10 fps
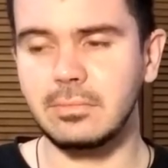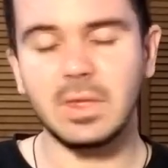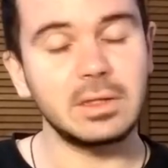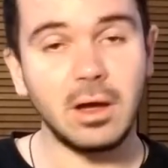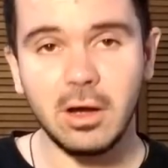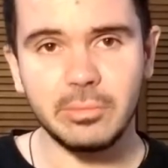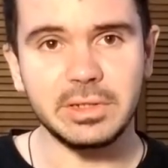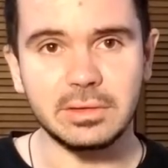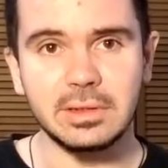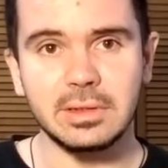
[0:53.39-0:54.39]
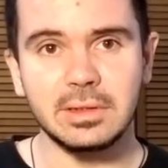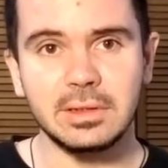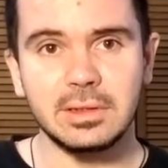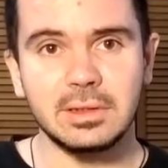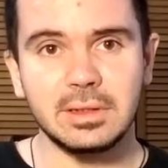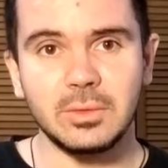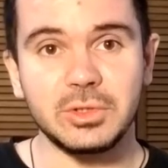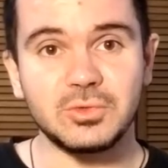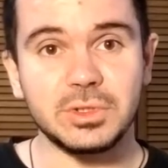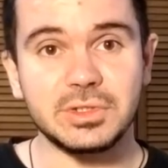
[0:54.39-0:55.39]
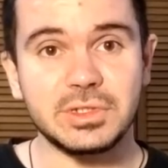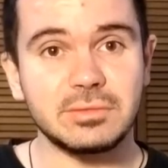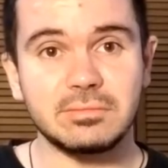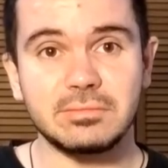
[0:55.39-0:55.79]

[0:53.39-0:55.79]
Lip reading: The Hobbit, which was...